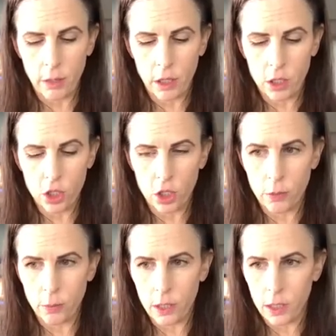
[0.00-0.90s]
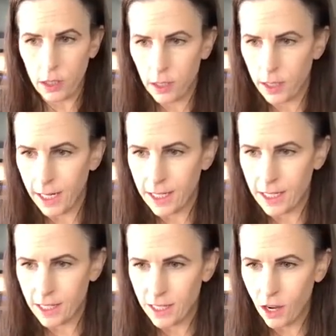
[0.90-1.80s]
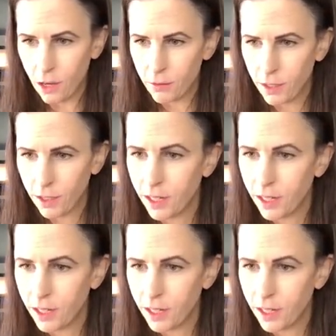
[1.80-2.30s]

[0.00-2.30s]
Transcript: but it should be nice and soft.